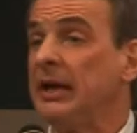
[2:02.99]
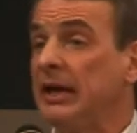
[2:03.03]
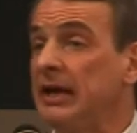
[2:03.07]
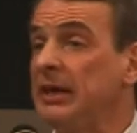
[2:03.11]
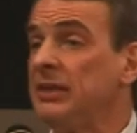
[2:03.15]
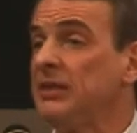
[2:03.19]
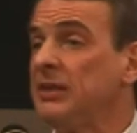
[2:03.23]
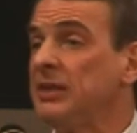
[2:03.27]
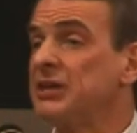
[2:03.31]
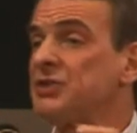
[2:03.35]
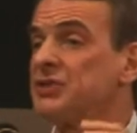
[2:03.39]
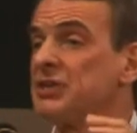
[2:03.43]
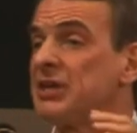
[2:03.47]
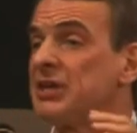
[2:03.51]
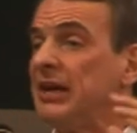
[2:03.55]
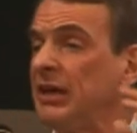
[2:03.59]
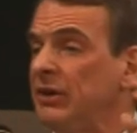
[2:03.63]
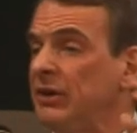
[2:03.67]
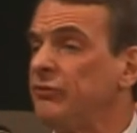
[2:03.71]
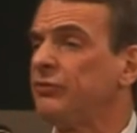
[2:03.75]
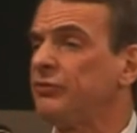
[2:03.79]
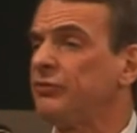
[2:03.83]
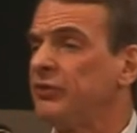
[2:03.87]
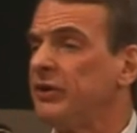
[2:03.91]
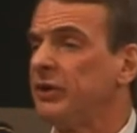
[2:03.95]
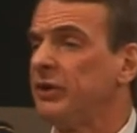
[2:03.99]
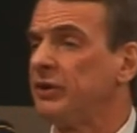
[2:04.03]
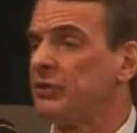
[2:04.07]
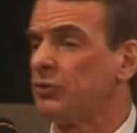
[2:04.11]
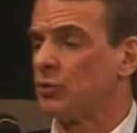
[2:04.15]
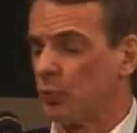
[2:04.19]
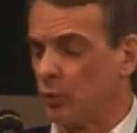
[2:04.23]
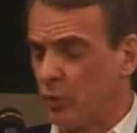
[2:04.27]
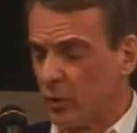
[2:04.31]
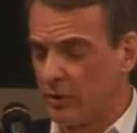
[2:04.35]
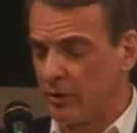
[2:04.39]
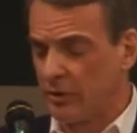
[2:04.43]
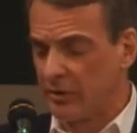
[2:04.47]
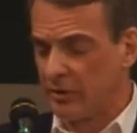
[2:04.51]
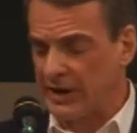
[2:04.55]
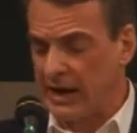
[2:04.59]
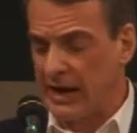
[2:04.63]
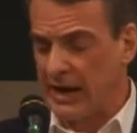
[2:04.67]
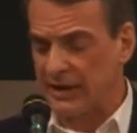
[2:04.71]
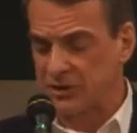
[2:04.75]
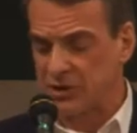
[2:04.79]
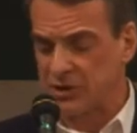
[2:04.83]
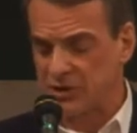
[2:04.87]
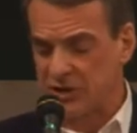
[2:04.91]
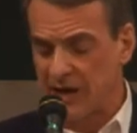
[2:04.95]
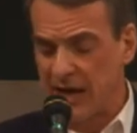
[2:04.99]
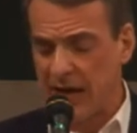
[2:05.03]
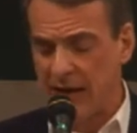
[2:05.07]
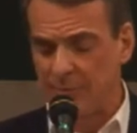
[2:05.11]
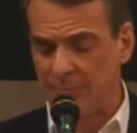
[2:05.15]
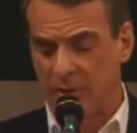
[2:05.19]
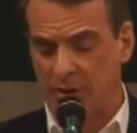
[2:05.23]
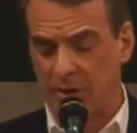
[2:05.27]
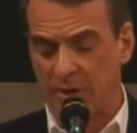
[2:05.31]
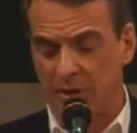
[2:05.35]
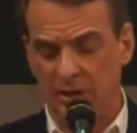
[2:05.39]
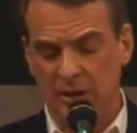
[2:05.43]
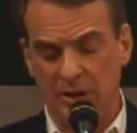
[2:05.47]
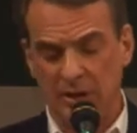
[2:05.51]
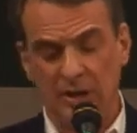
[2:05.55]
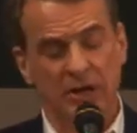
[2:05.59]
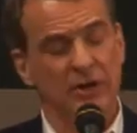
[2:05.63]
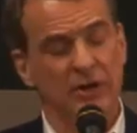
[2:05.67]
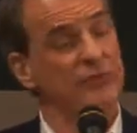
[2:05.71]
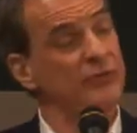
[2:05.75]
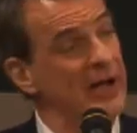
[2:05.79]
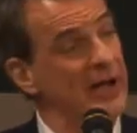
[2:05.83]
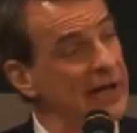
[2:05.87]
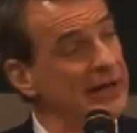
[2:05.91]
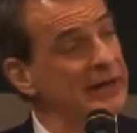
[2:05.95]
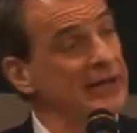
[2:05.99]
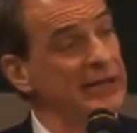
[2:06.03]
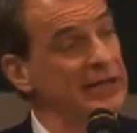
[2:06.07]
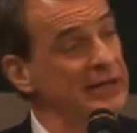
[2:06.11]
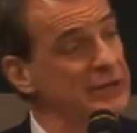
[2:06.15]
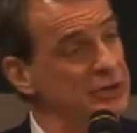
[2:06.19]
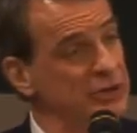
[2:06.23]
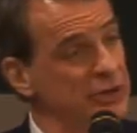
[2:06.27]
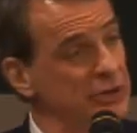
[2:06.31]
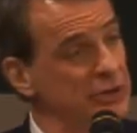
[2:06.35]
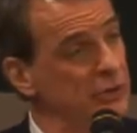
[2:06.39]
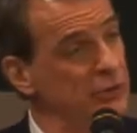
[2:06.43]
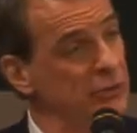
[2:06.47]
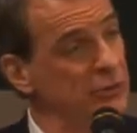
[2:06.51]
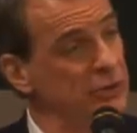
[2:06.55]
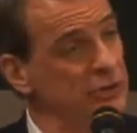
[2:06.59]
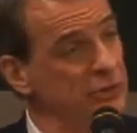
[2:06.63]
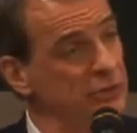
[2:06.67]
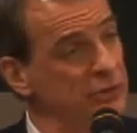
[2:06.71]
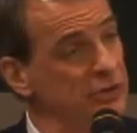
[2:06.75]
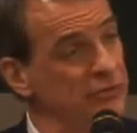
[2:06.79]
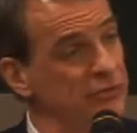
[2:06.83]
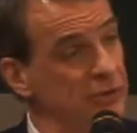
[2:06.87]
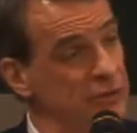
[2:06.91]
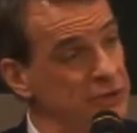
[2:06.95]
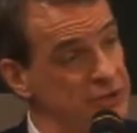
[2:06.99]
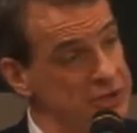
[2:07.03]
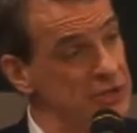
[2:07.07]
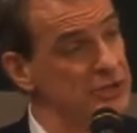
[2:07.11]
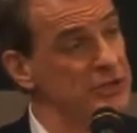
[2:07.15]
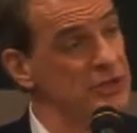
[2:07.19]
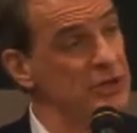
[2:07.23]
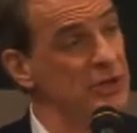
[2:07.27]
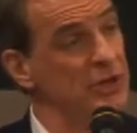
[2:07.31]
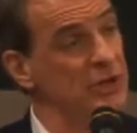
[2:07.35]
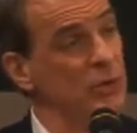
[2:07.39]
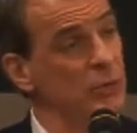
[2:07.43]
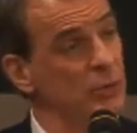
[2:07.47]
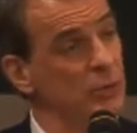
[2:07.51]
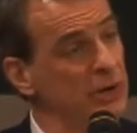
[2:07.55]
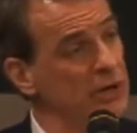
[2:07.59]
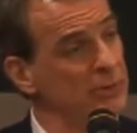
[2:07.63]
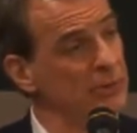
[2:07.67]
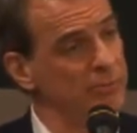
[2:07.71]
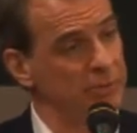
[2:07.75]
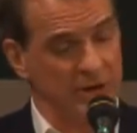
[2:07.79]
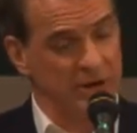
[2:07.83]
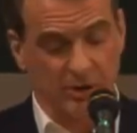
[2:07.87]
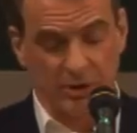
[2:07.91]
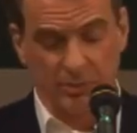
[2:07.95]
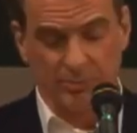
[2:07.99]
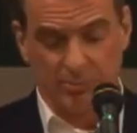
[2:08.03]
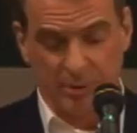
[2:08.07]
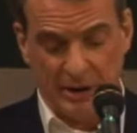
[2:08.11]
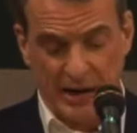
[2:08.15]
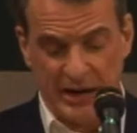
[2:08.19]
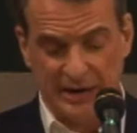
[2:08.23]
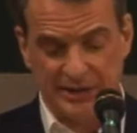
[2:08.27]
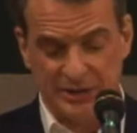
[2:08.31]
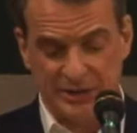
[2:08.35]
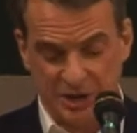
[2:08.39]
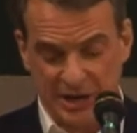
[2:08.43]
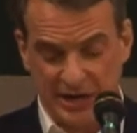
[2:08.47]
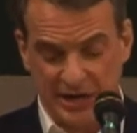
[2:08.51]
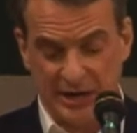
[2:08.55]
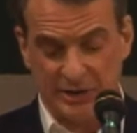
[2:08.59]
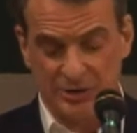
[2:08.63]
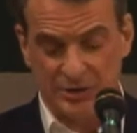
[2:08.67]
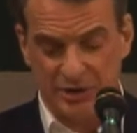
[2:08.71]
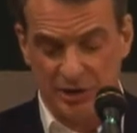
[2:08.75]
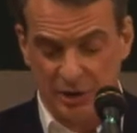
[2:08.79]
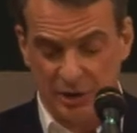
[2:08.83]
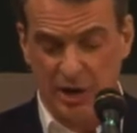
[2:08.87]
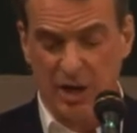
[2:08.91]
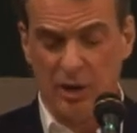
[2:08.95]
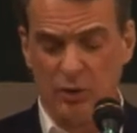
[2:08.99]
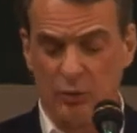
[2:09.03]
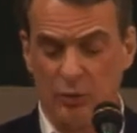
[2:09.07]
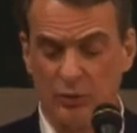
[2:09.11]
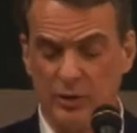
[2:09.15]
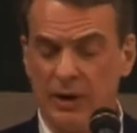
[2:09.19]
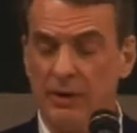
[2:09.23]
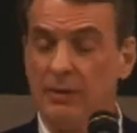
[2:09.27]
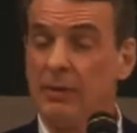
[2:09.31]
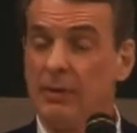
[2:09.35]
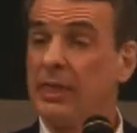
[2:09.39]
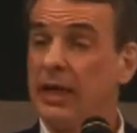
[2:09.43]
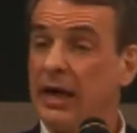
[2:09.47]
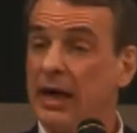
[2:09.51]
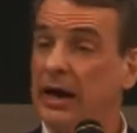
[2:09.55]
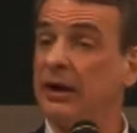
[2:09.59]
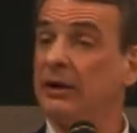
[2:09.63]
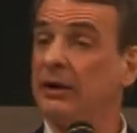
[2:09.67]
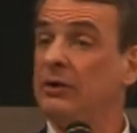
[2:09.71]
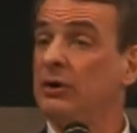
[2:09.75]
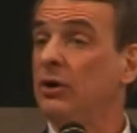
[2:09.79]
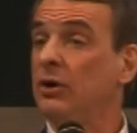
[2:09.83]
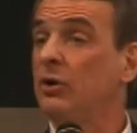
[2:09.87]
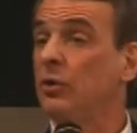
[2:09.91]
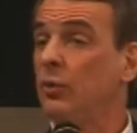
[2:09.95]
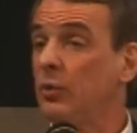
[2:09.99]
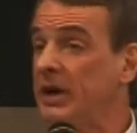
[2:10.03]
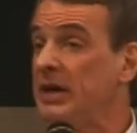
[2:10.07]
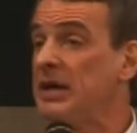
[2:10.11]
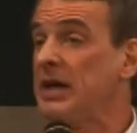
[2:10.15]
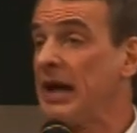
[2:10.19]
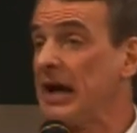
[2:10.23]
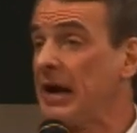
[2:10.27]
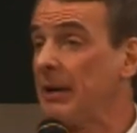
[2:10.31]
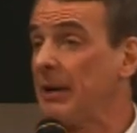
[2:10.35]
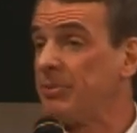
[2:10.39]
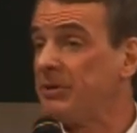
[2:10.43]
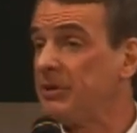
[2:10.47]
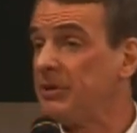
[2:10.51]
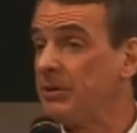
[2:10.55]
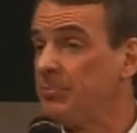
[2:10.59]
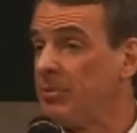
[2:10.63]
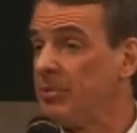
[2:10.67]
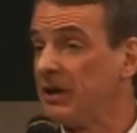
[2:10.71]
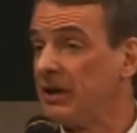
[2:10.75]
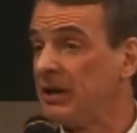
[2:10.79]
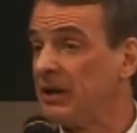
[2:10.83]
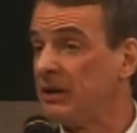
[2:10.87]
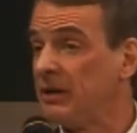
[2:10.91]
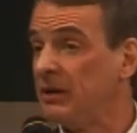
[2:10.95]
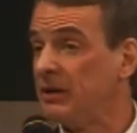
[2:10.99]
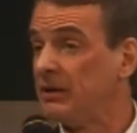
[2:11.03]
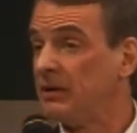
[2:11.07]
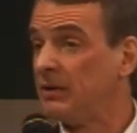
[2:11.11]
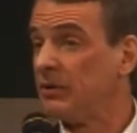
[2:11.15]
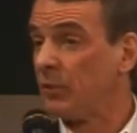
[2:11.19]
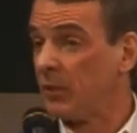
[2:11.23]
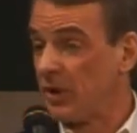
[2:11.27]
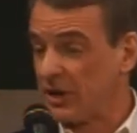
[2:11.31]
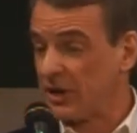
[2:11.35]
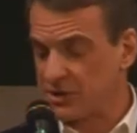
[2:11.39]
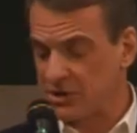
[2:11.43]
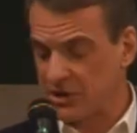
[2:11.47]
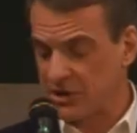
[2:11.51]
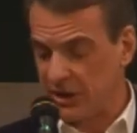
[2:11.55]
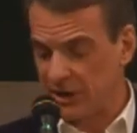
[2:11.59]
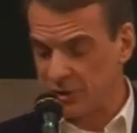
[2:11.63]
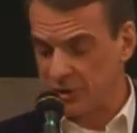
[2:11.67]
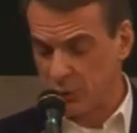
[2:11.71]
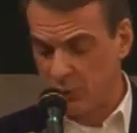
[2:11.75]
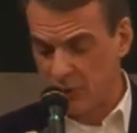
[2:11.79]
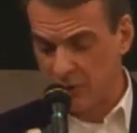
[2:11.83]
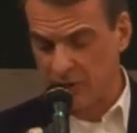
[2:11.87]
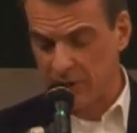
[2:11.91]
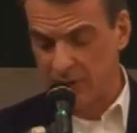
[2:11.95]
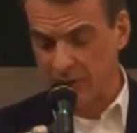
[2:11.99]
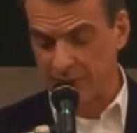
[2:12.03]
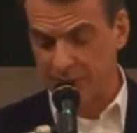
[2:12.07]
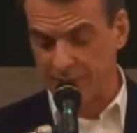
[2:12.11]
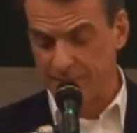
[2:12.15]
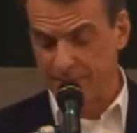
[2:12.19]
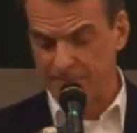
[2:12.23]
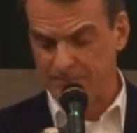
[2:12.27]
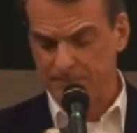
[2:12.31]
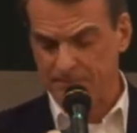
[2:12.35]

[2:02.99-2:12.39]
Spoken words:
in this infinite world ensemble, finely tuned universes will appear by chance alone, and we happen to be one such world.